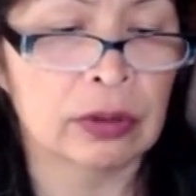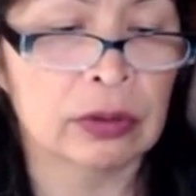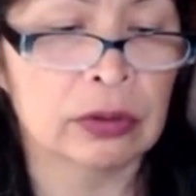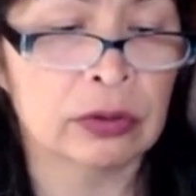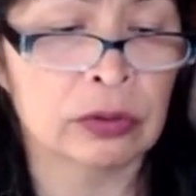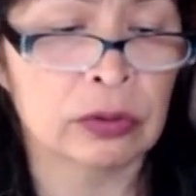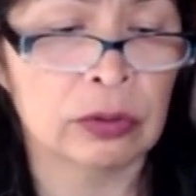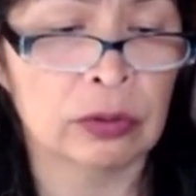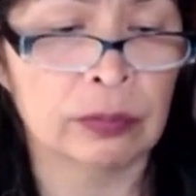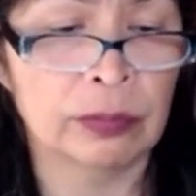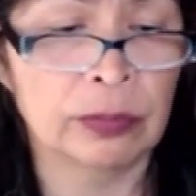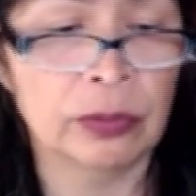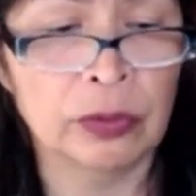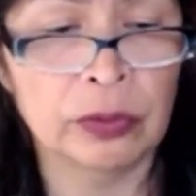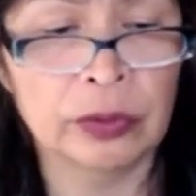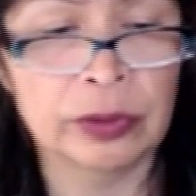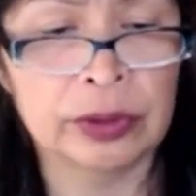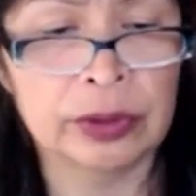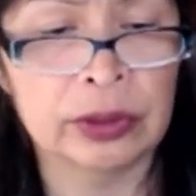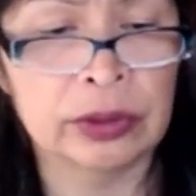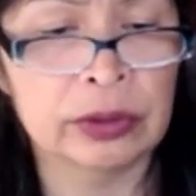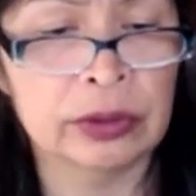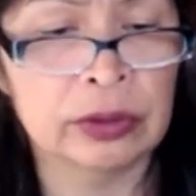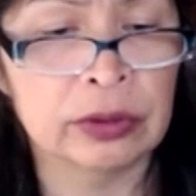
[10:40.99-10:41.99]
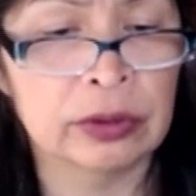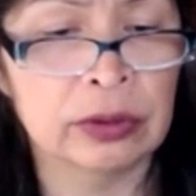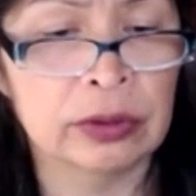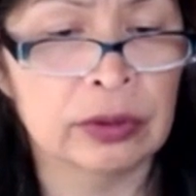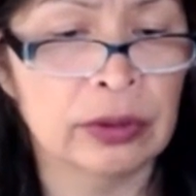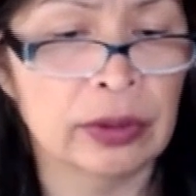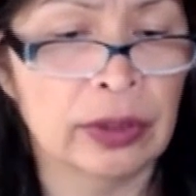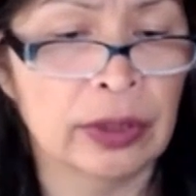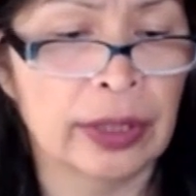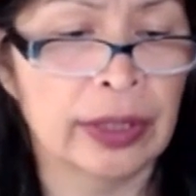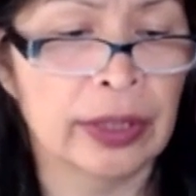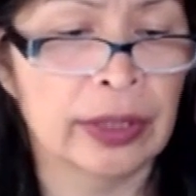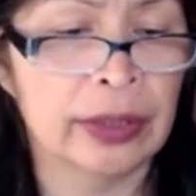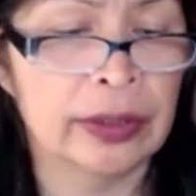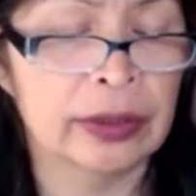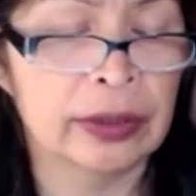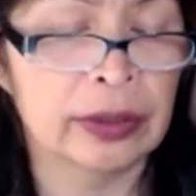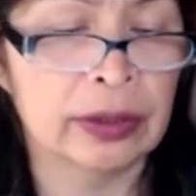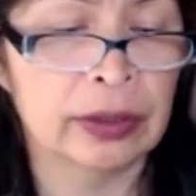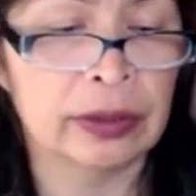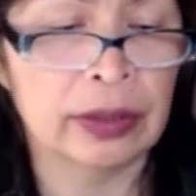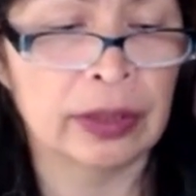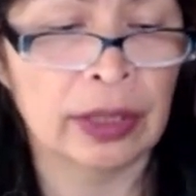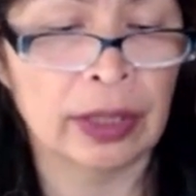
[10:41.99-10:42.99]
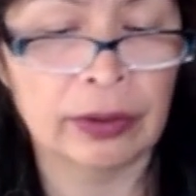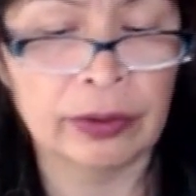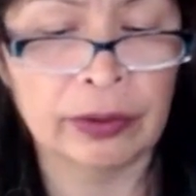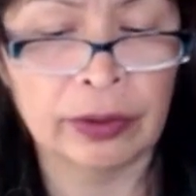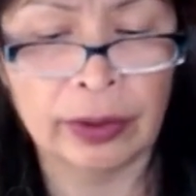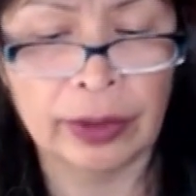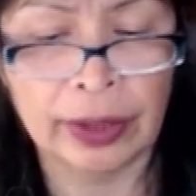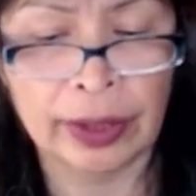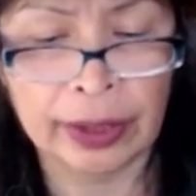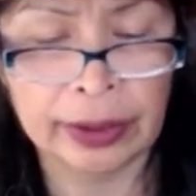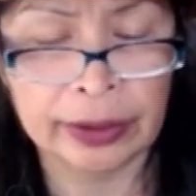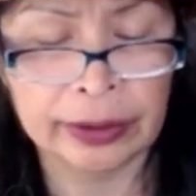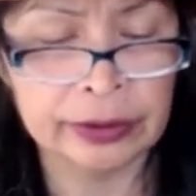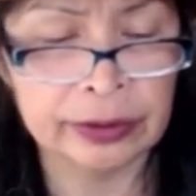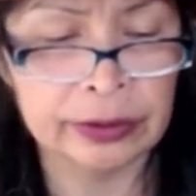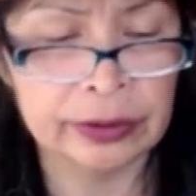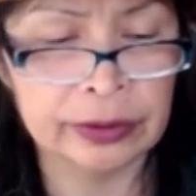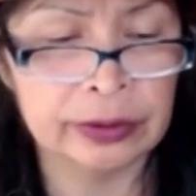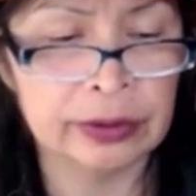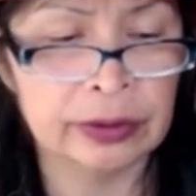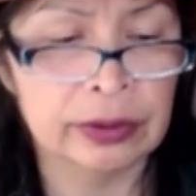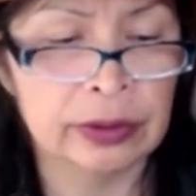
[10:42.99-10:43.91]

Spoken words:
sort of blowing into the land, and how the land is